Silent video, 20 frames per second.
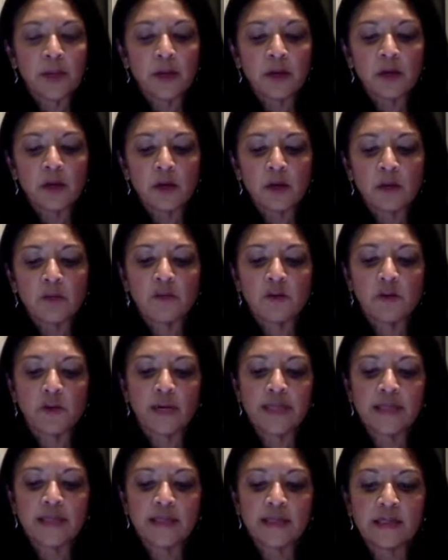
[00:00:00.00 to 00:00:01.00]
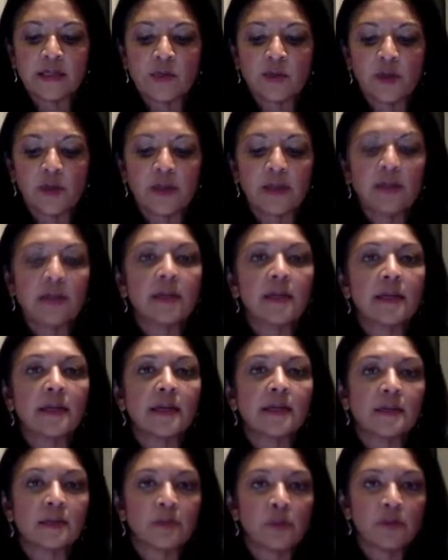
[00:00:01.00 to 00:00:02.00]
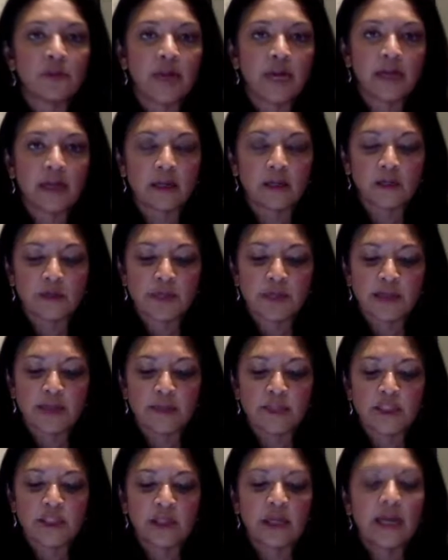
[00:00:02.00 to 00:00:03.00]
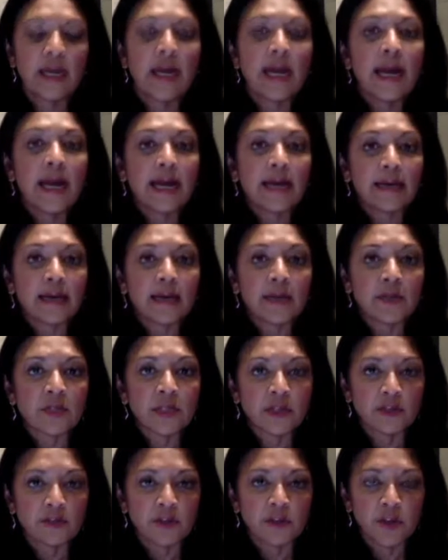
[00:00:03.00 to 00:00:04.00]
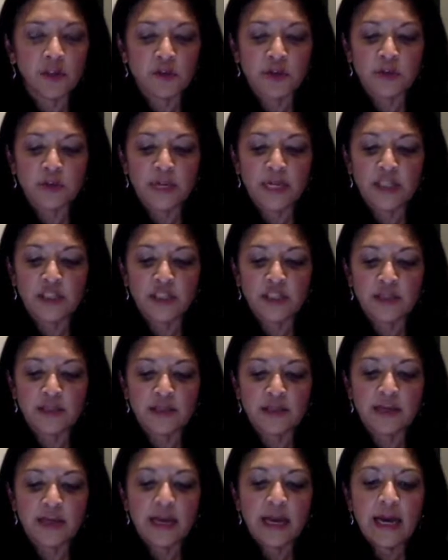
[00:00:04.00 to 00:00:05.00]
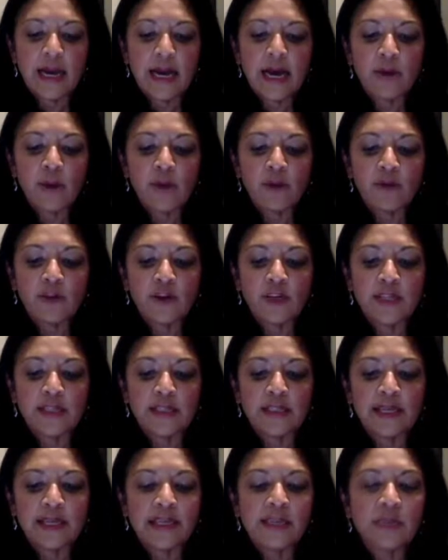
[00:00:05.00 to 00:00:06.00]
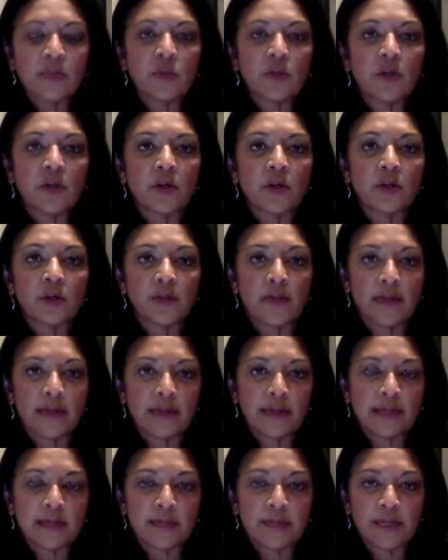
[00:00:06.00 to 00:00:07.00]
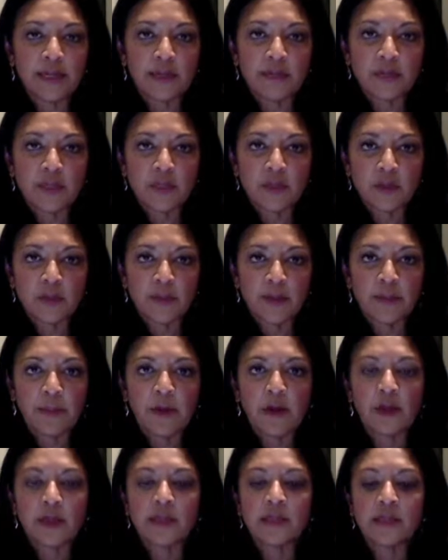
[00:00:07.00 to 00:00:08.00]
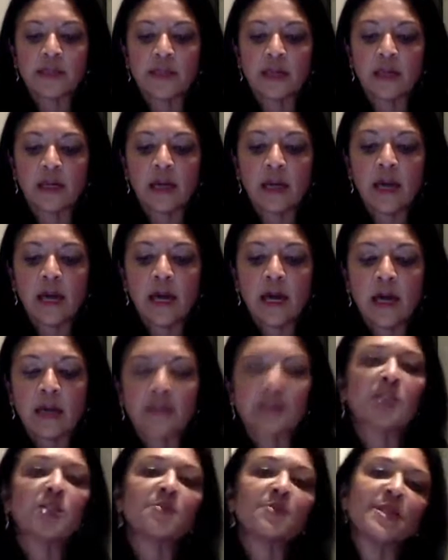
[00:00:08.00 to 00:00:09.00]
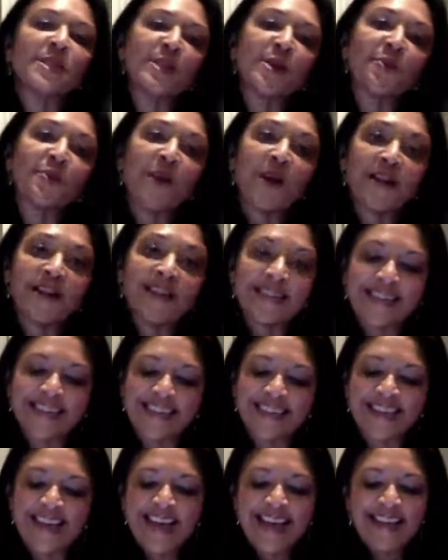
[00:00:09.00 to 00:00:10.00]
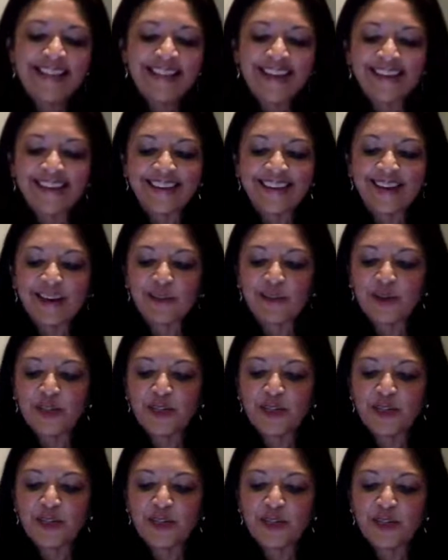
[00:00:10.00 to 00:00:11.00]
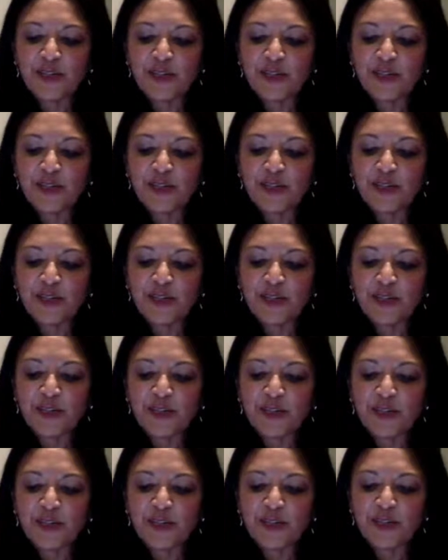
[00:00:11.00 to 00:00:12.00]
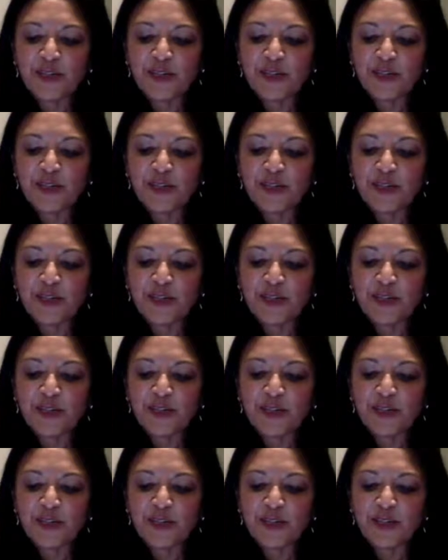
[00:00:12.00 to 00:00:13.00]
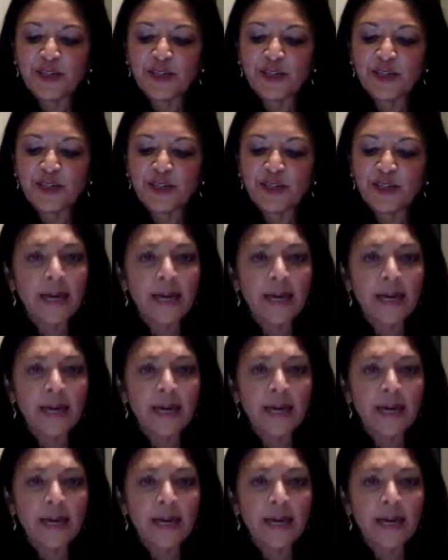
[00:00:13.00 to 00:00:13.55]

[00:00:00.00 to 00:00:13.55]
residents to work in the clinics and provide contraception and counseling for patients. However, in today's world that has become so partisan, that collaboration would never have happened. So let's go back in time.